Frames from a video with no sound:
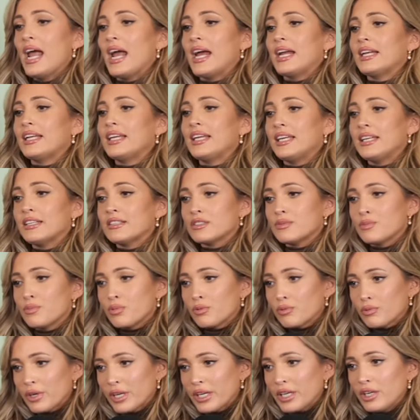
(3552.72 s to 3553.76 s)
and He is
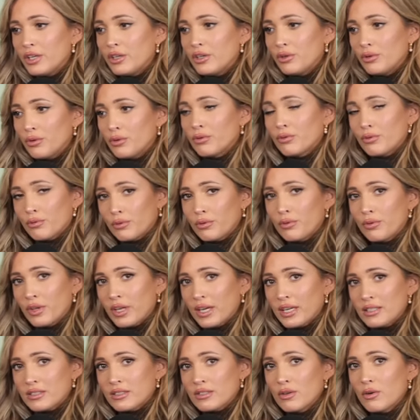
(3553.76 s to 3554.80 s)
bringing you through
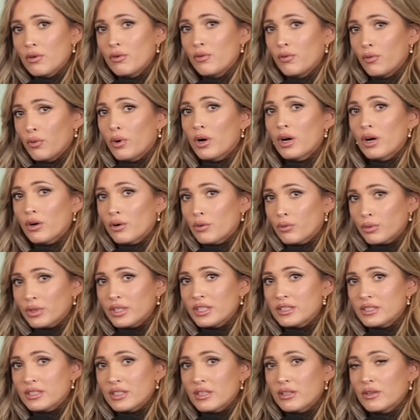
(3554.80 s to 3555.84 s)
this for a
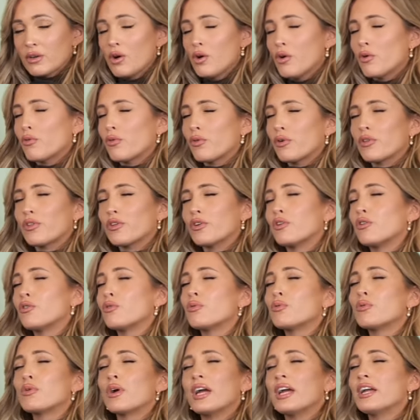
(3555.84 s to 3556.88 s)
reason, for the
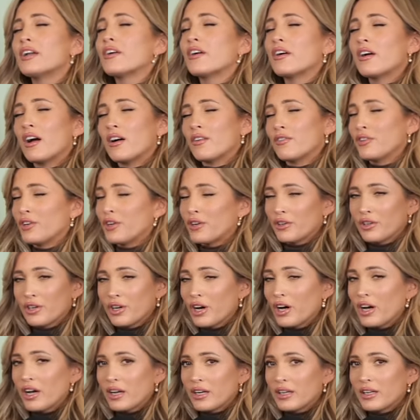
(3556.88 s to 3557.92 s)
greater of your
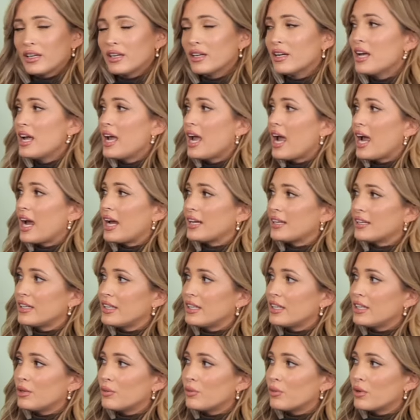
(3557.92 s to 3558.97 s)
good, yeah. and
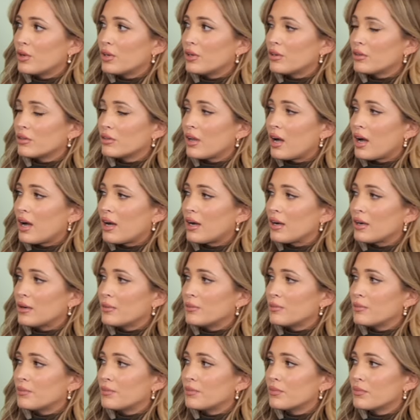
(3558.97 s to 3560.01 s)
He will
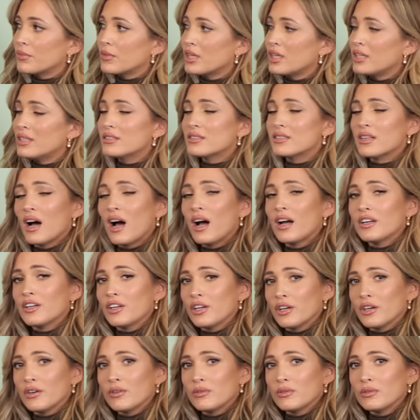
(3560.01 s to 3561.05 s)
um, he's got
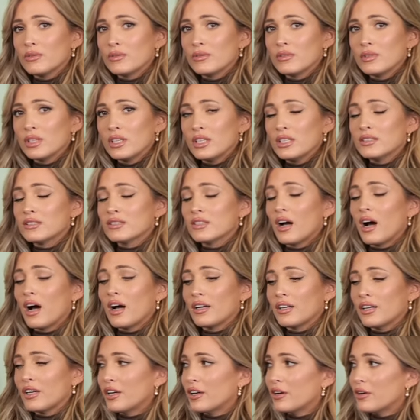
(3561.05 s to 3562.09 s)
you. Yeah. He's
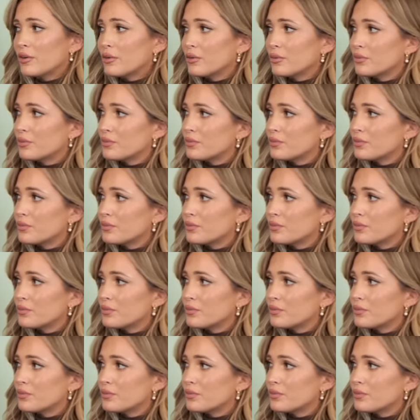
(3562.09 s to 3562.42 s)
got you.